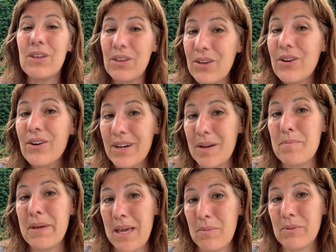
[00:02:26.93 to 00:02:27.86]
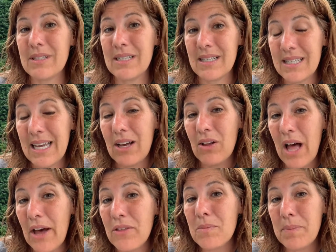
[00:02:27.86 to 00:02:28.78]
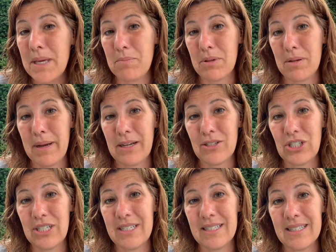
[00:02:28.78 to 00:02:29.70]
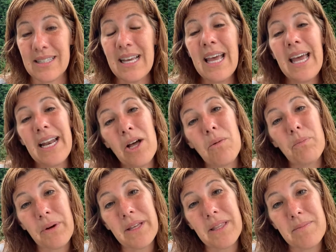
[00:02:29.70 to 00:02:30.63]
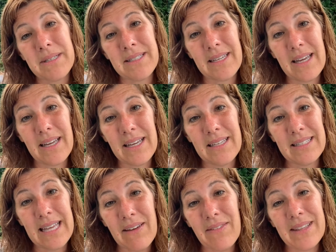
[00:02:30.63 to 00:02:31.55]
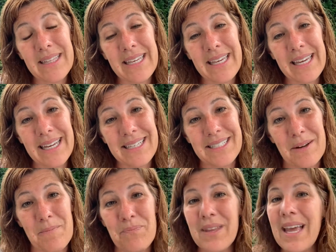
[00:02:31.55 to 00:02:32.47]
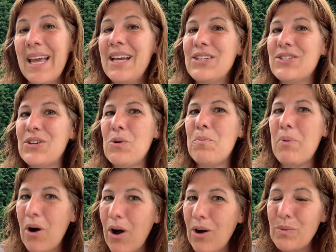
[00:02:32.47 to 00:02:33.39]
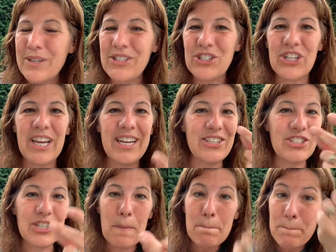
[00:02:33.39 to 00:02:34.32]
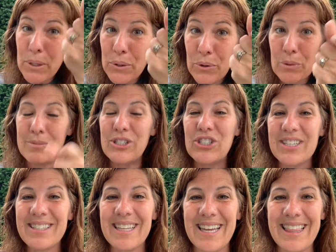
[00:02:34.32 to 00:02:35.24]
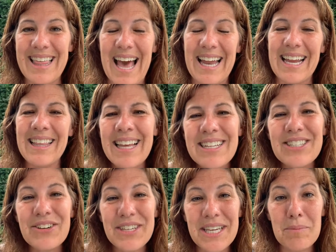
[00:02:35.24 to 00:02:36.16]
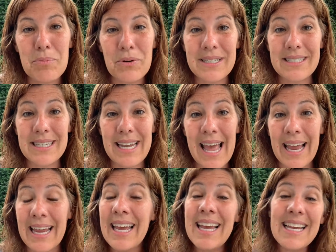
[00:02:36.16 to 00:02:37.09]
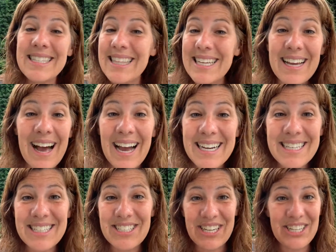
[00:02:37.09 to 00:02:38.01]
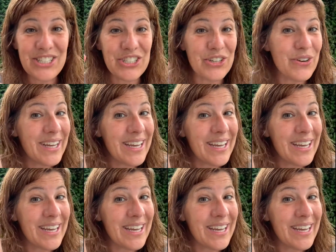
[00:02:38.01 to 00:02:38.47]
you're gonna be able to tell other people about Jesus and help bring them into his heavenly kingdom. So Paul was changed, boom, just like that. And that's our key point today, is that God can change you